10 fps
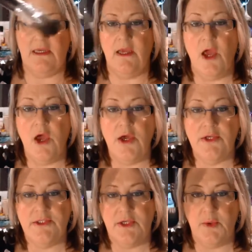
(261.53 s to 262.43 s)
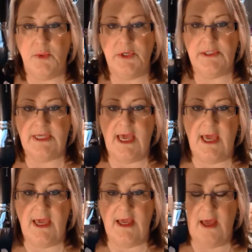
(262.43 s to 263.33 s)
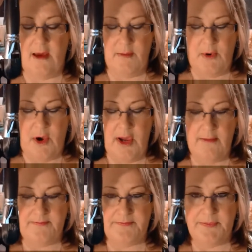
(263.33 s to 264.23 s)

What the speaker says: here. So you want it to hang upright.